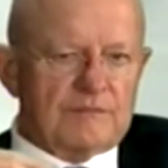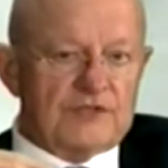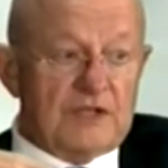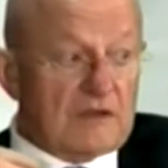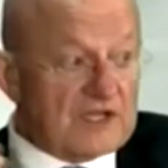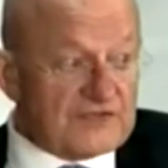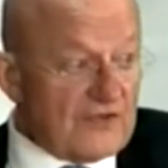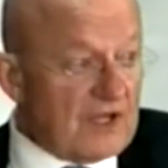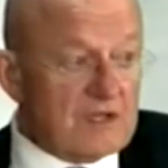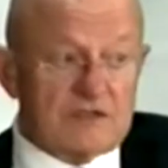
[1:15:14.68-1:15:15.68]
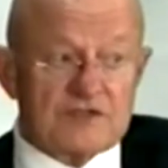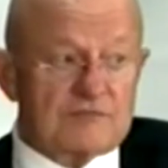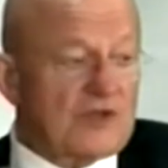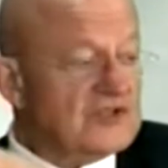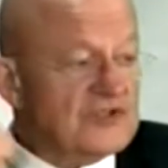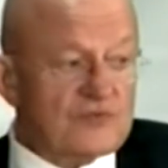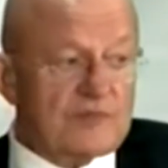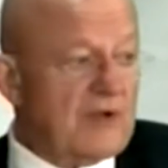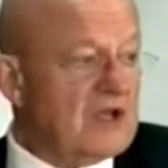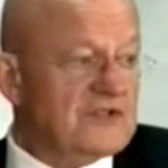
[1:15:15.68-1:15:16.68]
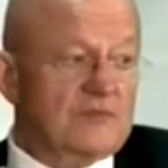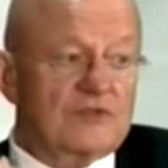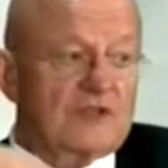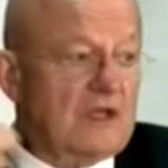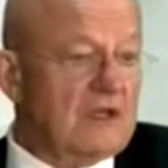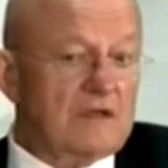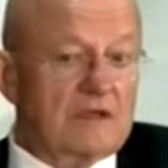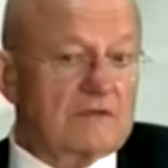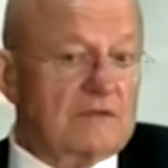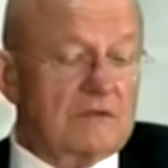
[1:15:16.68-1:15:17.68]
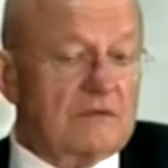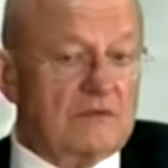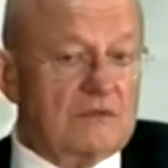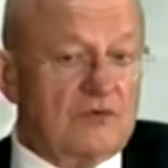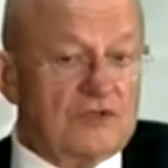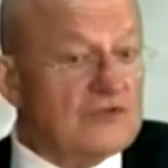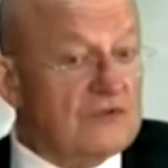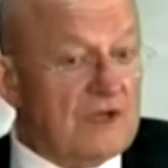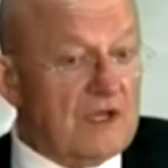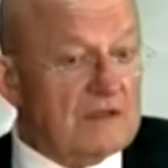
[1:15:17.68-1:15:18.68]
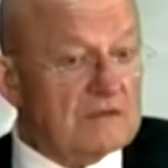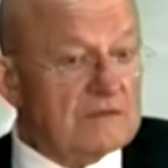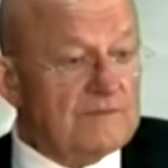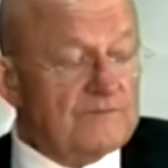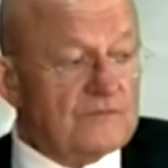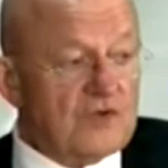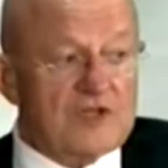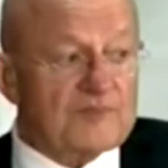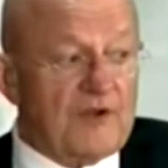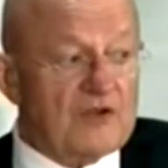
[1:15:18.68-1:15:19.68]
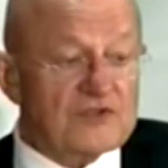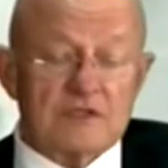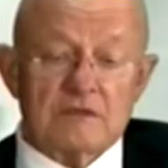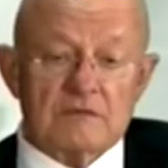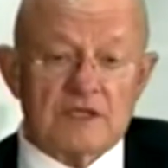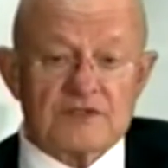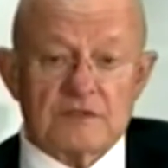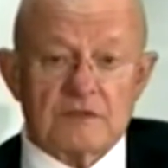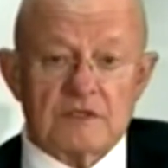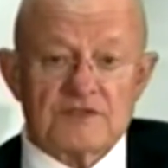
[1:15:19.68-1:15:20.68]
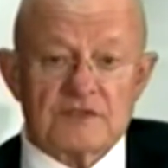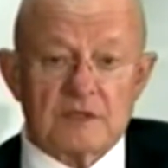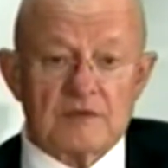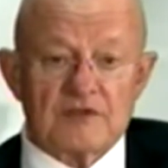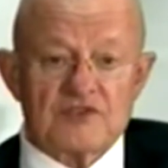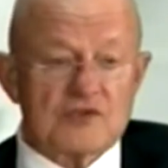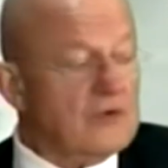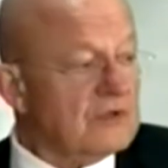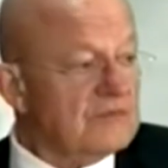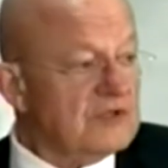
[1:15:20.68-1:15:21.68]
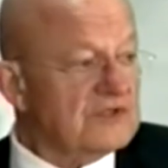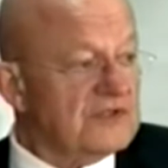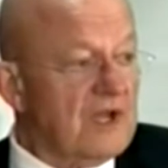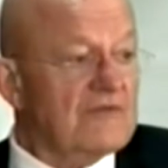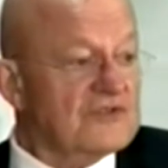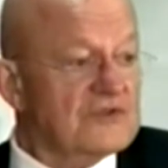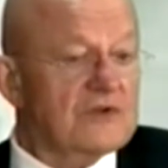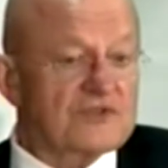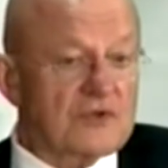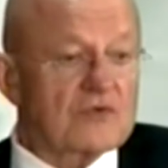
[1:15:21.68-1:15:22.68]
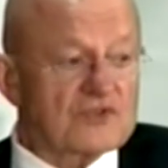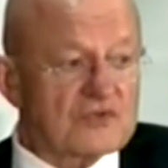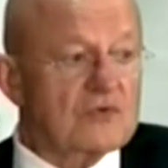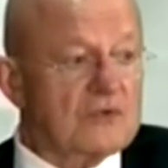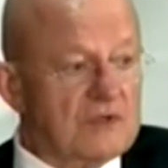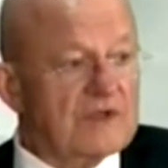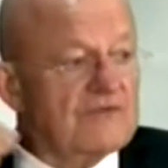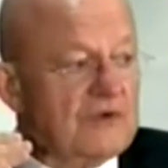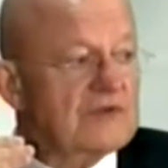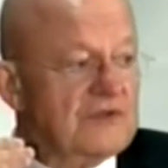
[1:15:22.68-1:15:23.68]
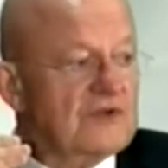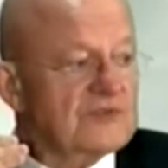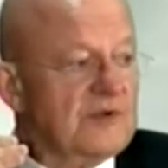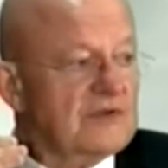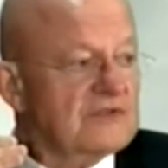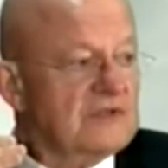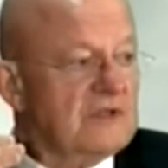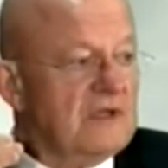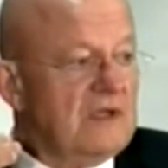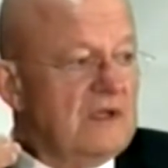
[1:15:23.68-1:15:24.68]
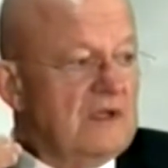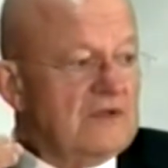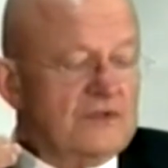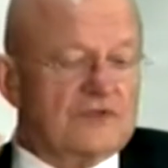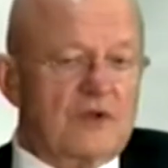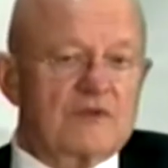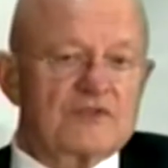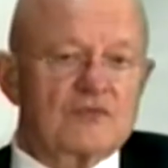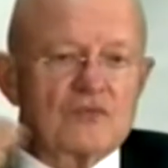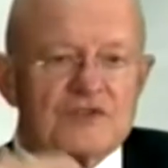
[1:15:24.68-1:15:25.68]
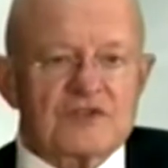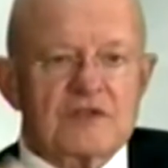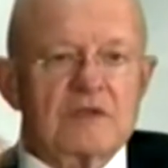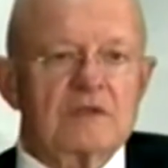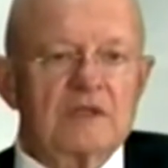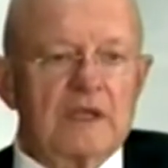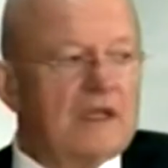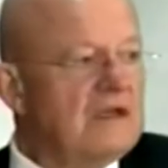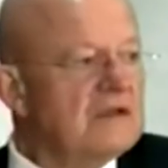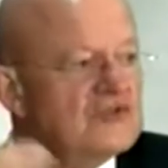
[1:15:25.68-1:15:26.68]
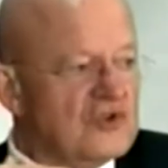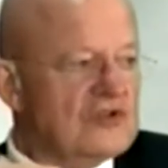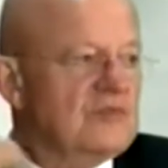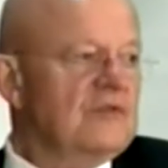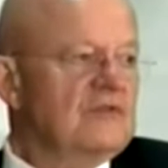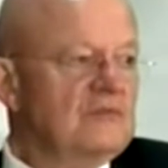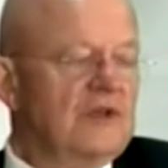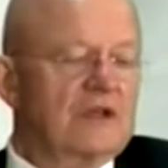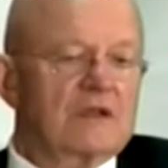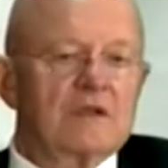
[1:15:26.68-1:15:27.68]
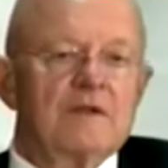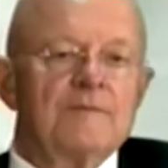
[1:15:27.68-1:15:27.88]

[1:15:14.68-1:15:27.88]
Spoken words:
declassifying as much as we possibly can. Now, when you do that, transparency has a double-edged sword, because the adversaries go to school on that very transparency. So there's always a risk-gain judgment you make.